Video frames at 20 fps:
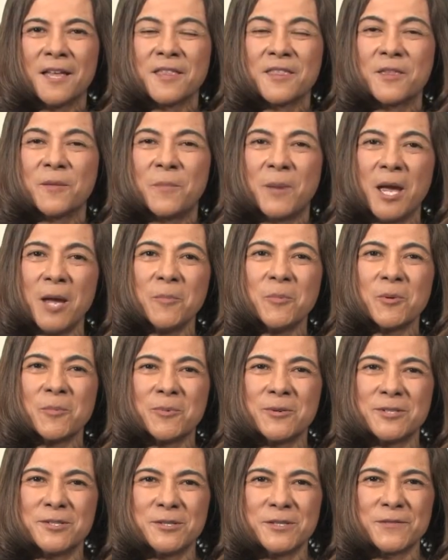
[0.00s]
The paper
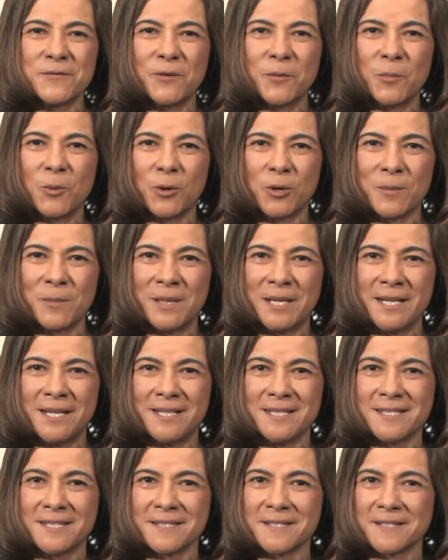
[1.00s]
produced for board
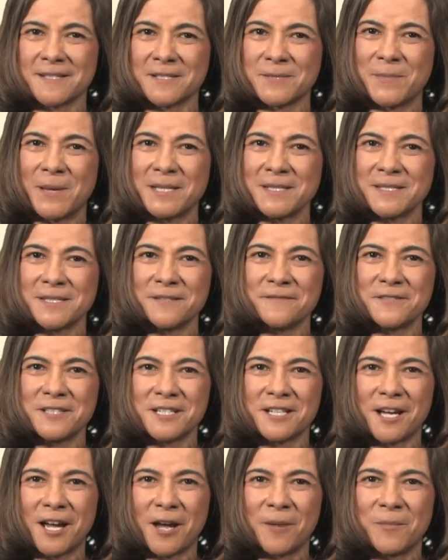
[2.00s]
meetings is expensive to
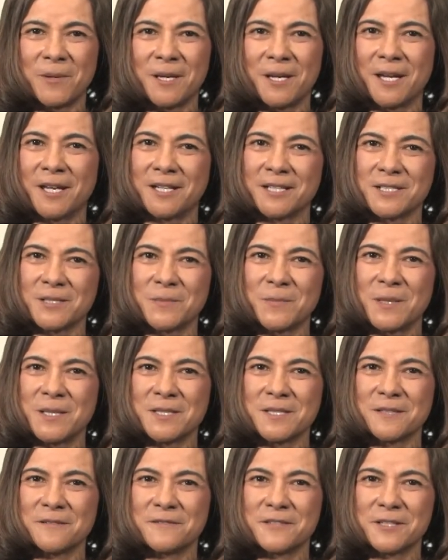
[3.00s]
copy and
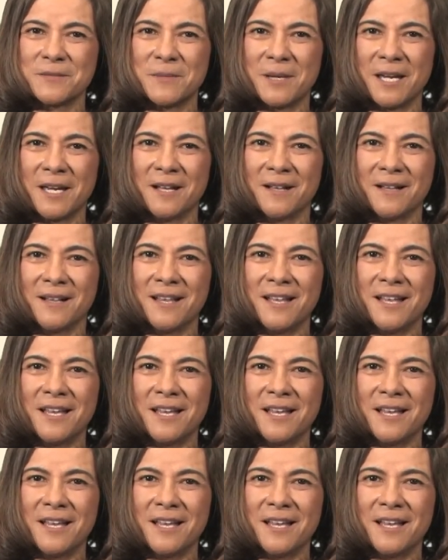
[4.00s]
expensive to mail.